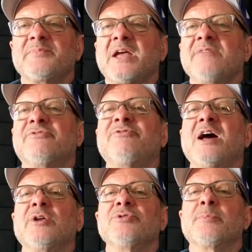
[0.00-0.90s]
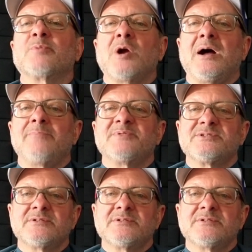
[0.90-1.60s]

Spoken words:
and follow the prompts.